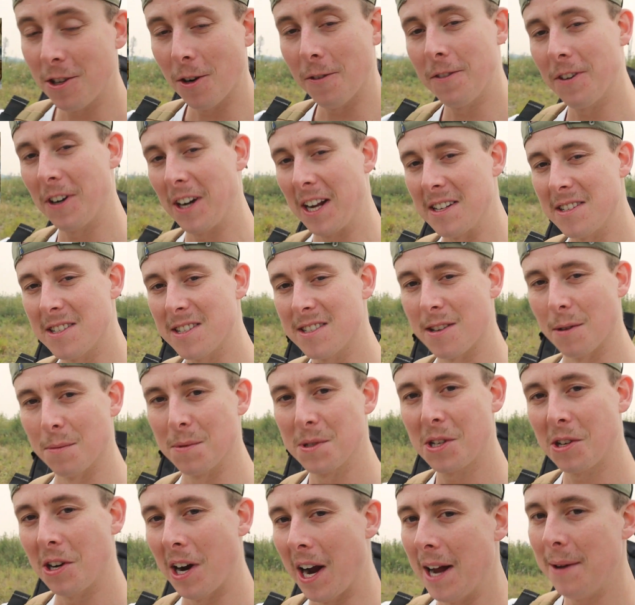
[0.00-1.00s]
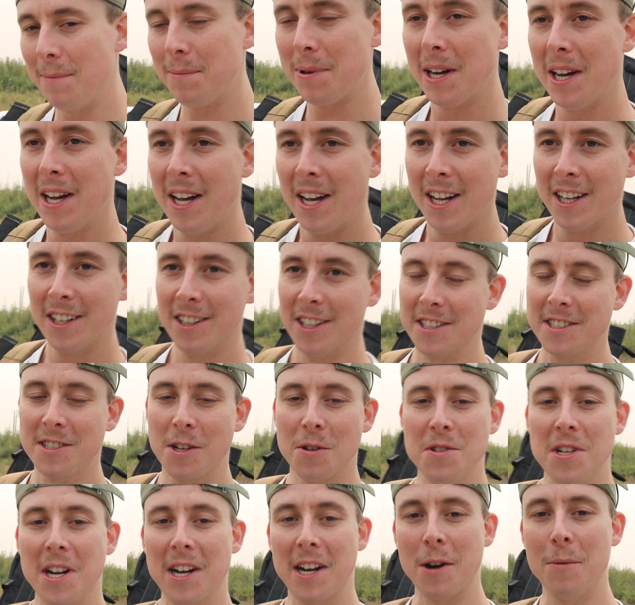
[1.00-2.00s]
don't forget to subscribe. Let's
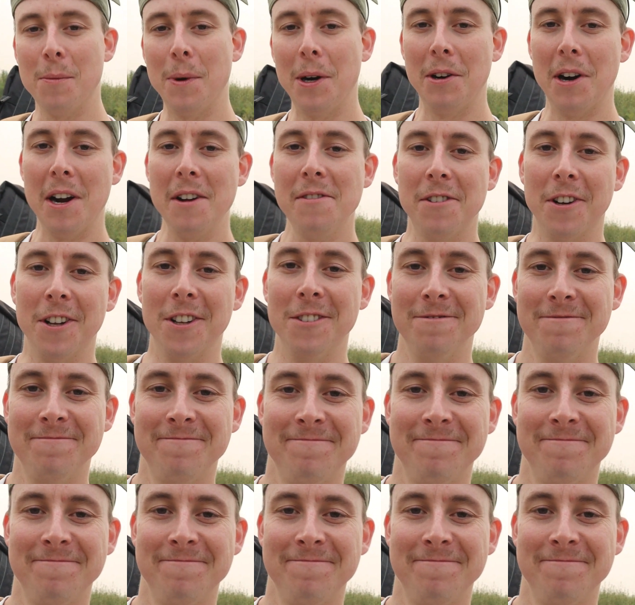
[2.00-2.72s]
go check out my rifle.